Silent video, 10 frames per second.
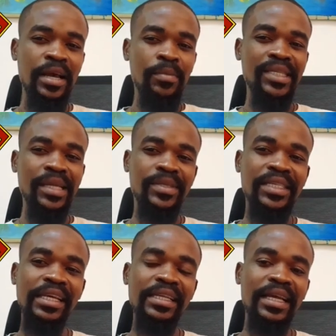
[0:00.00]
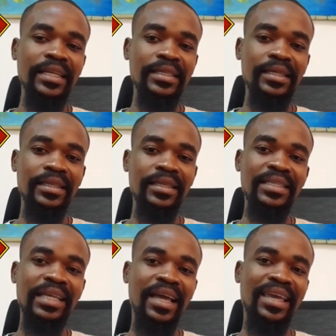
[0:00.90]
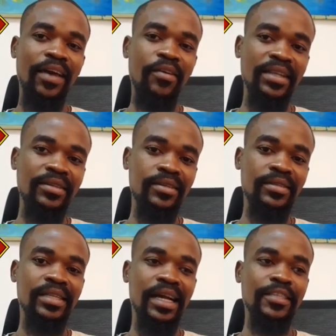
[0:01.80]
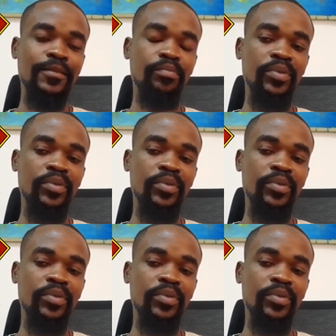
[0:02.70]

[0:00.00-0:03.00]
but I'm saying that these are characters that